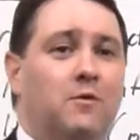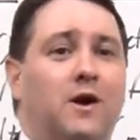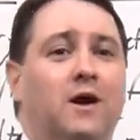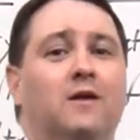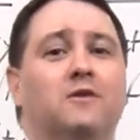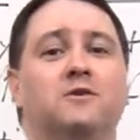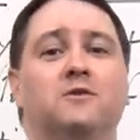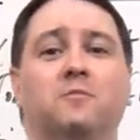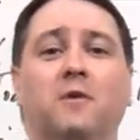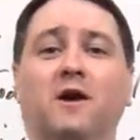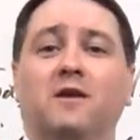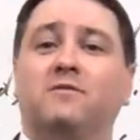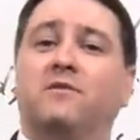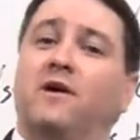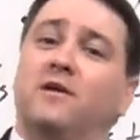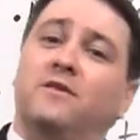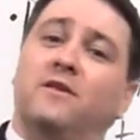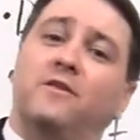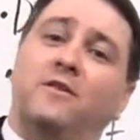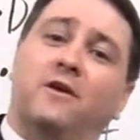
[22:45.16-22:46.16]
Well, you might
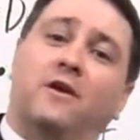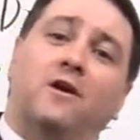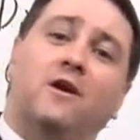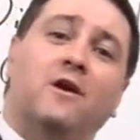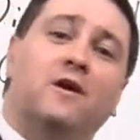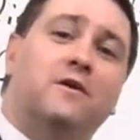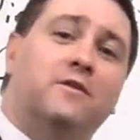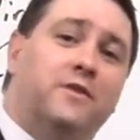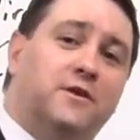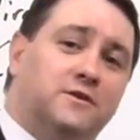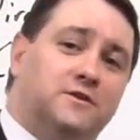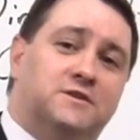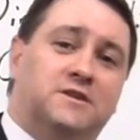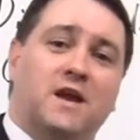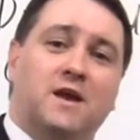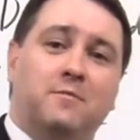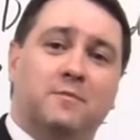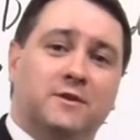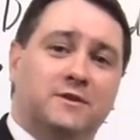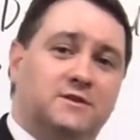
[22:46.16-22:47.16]
find that their, their
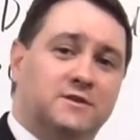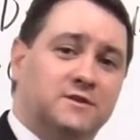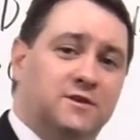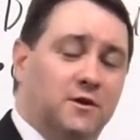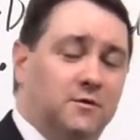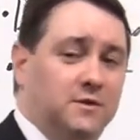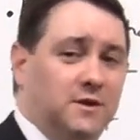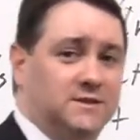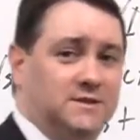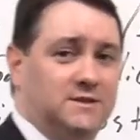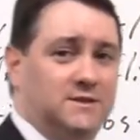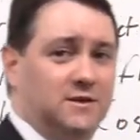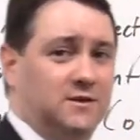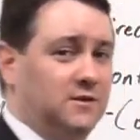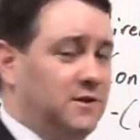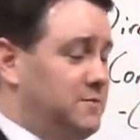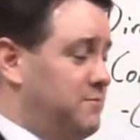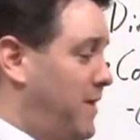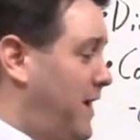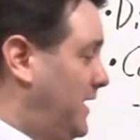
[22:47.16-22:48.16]
statements don't
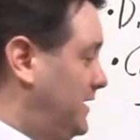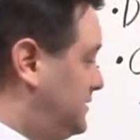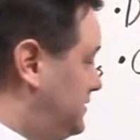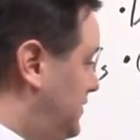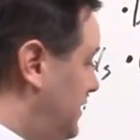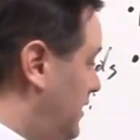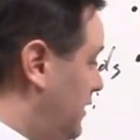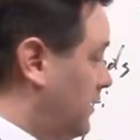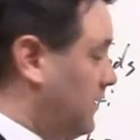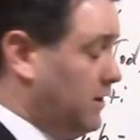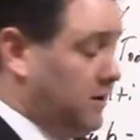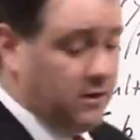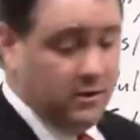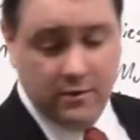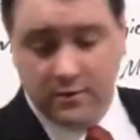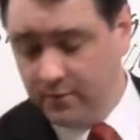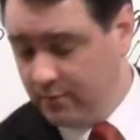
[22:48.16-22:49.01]
necessarily match their